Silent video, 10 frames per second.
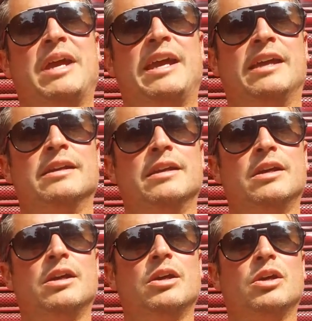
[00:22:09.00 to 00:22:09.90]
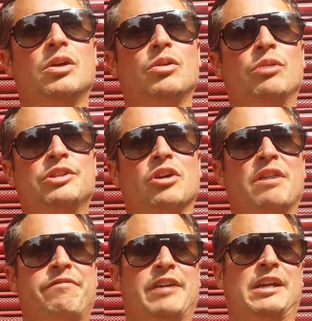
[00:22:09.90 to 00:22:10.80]
being, which
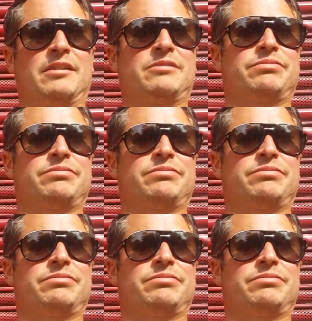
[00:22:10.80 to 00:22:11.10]
I think